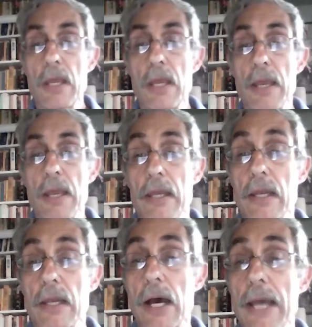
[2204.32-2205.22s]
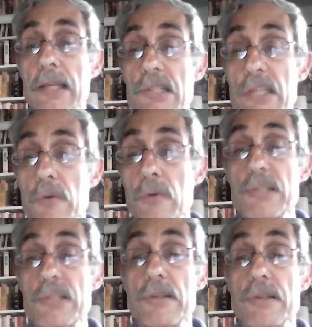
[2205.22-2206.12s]
And I can see the
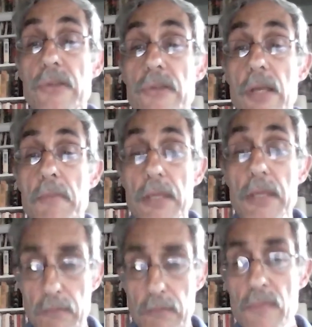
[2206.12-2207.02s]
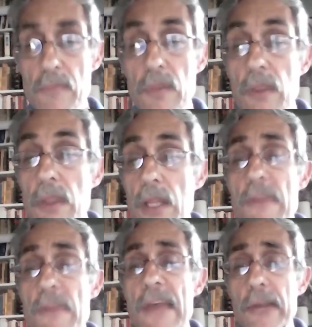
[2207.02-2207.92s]
questions, so let me let
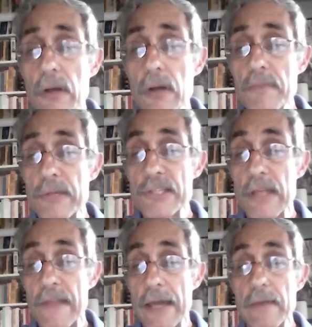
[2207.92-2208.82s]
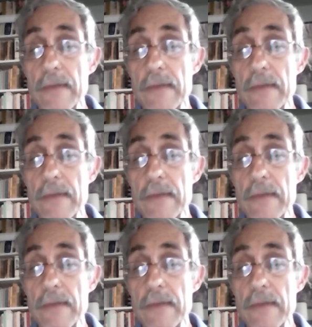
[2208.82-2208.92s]
me thank you all. Appreciate that.